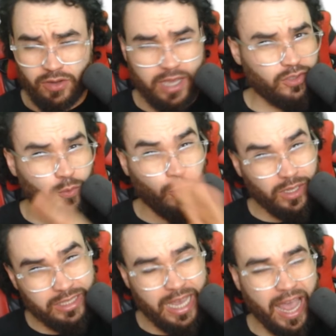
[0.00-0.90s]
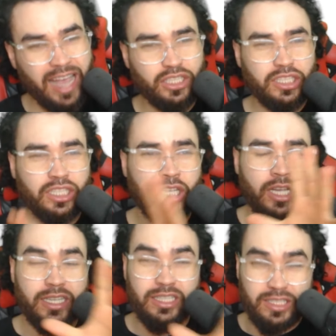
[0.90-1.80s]
Okay, so once you actually
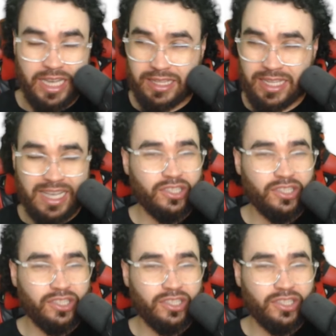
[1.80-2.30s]
get the